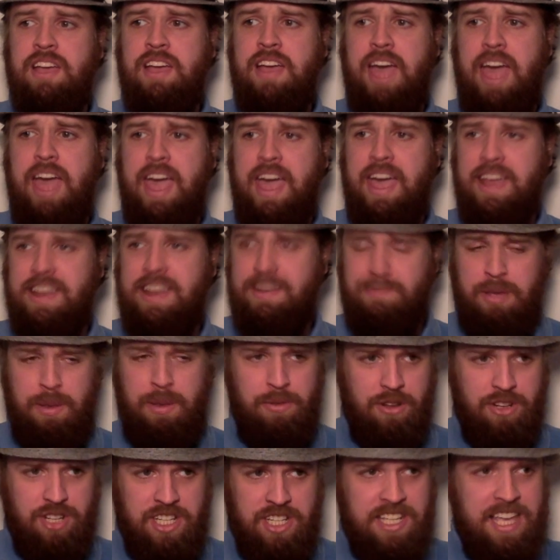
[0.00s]
and
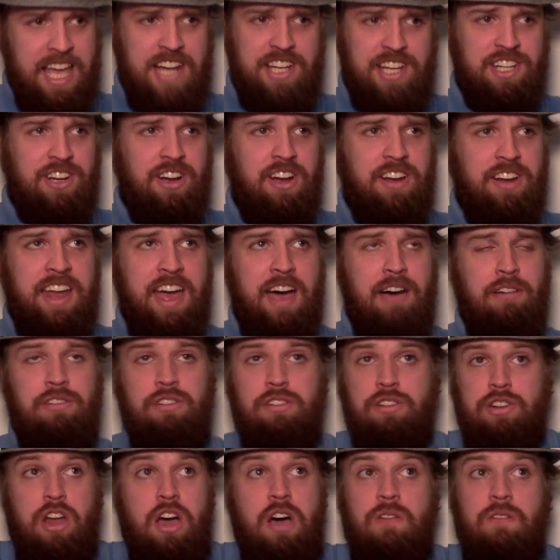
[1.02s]
people are just catching on now?
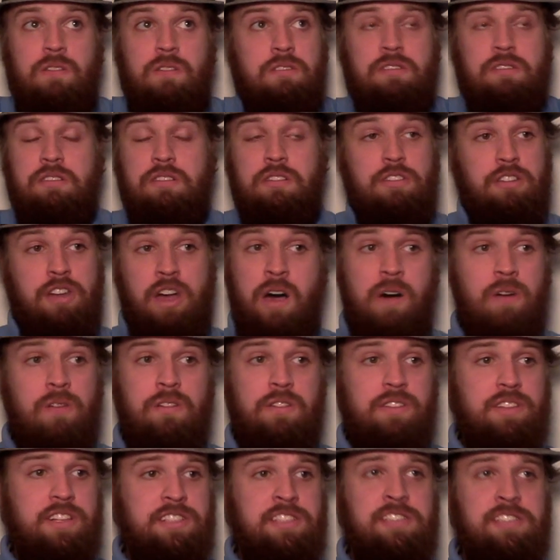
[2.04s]
No.
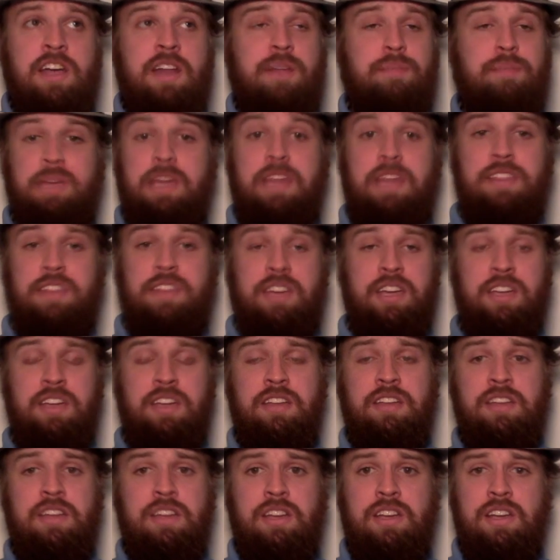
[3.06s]
This is not a me thing.
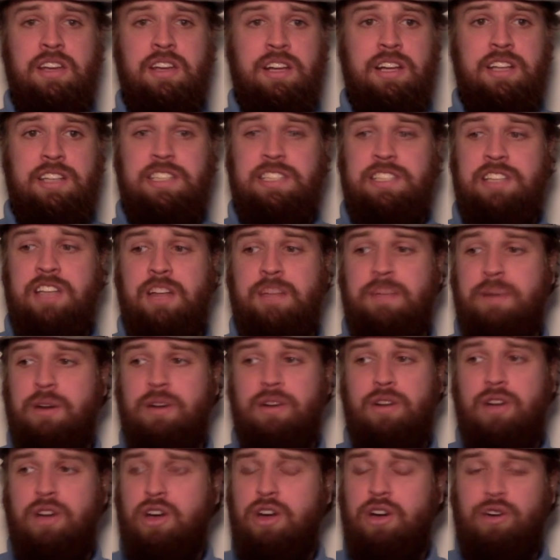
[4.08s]
This is not
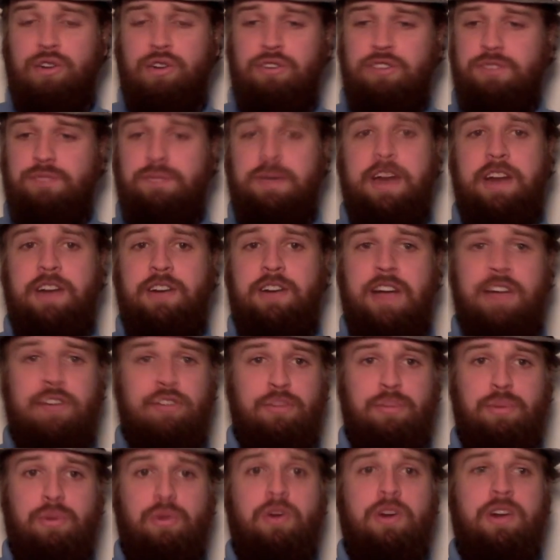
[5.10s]
about who's better at
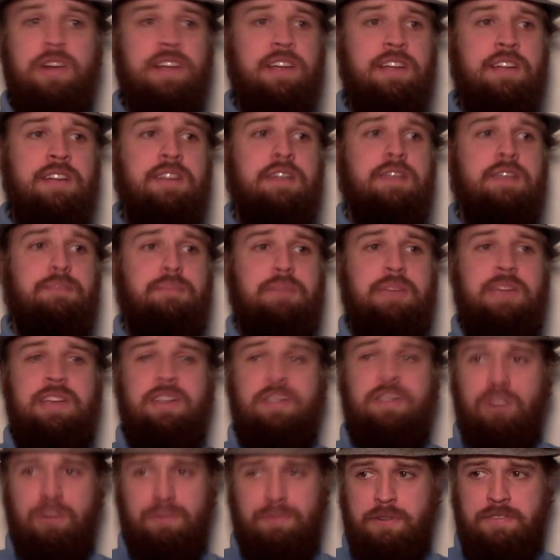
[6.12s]
reporting, me
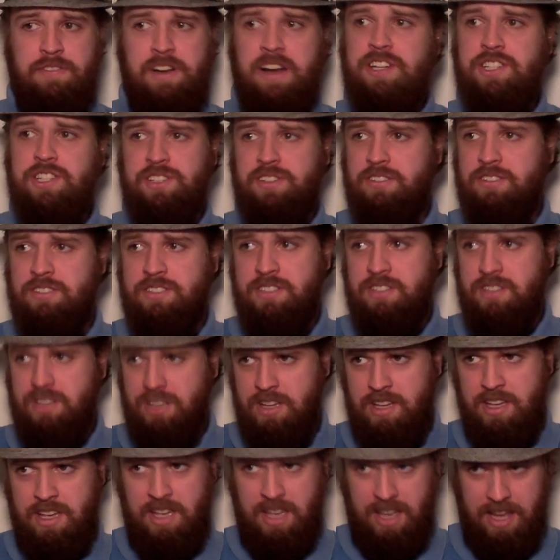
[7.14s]
or professionals.
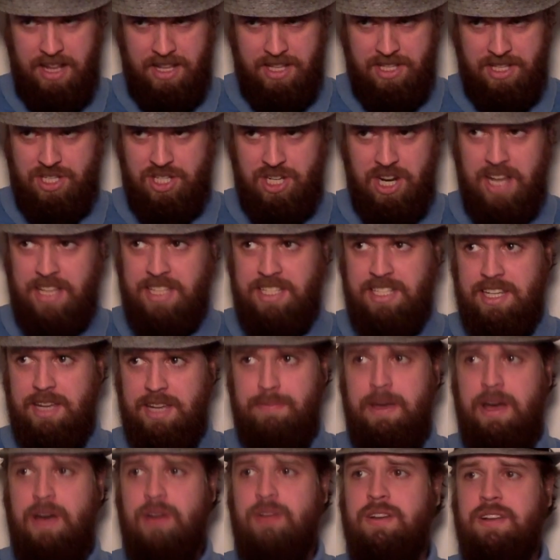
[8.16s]
It's just
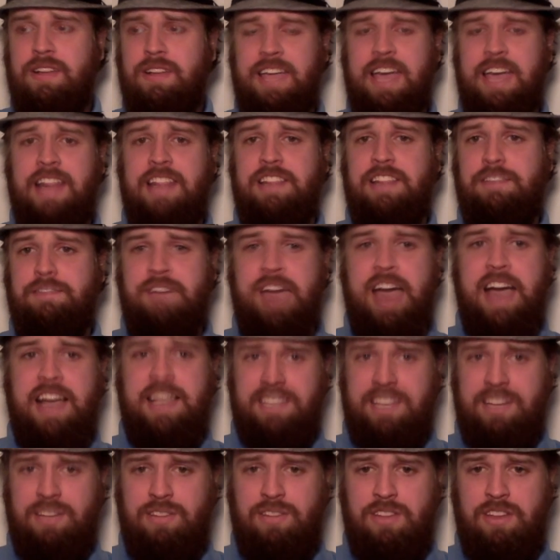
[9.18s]
about getting the
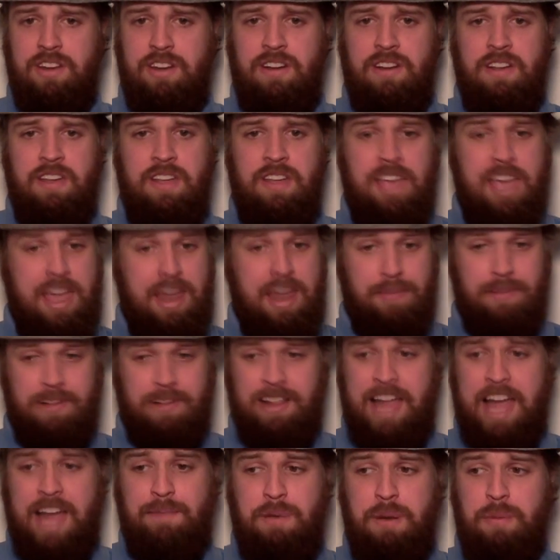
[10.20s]
facts out there, and I'm
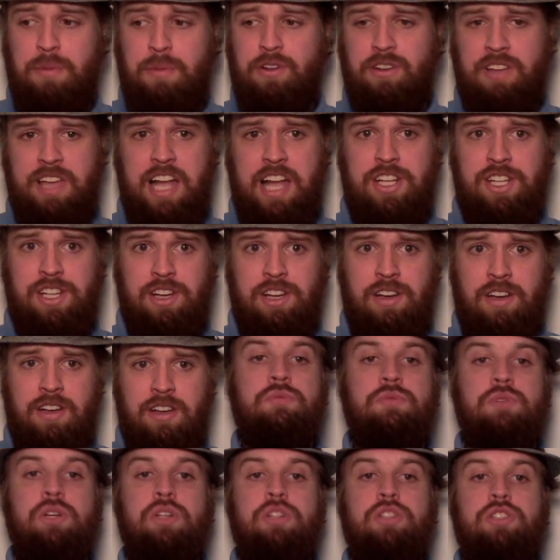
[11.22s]
glad people are catching up.
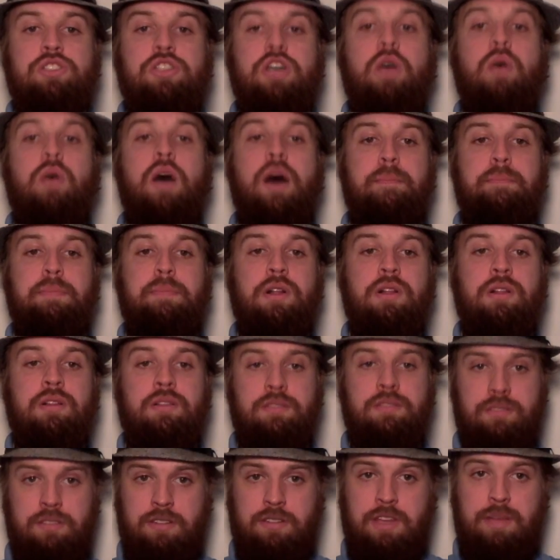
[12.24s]
So humble
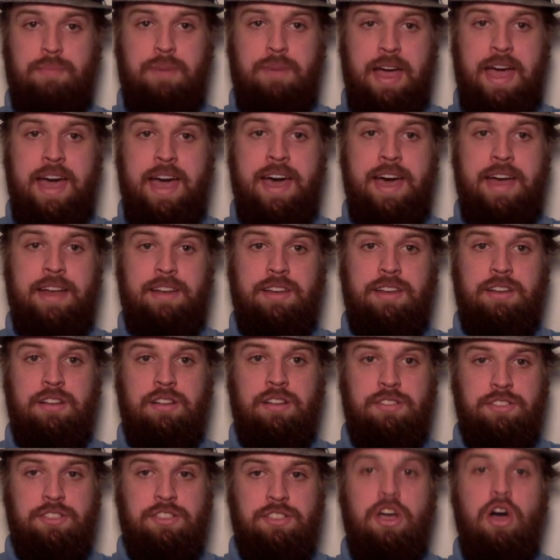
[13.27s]
in my hat.
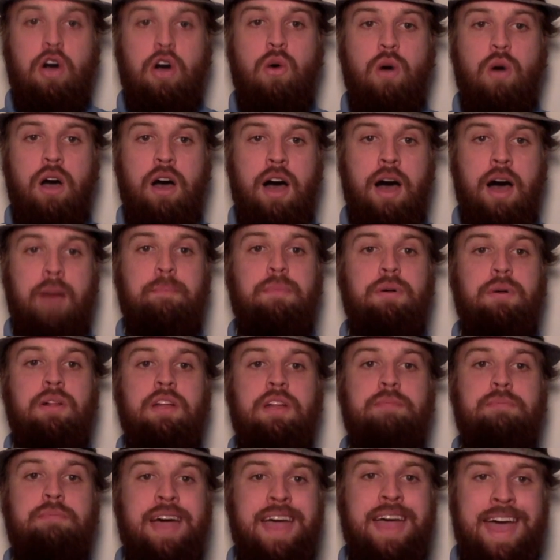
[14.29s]
So humble
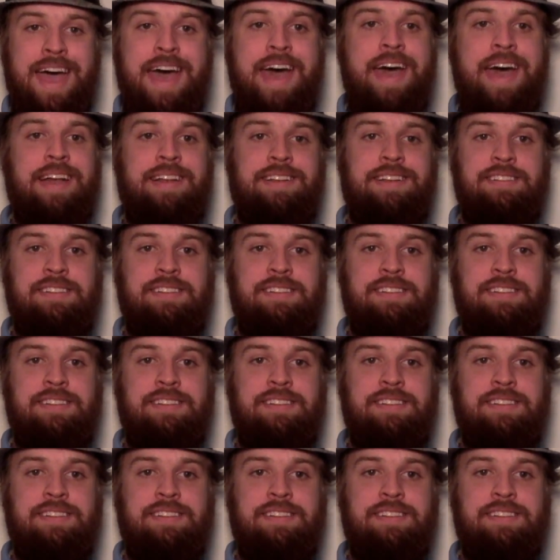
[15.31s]
in my hat.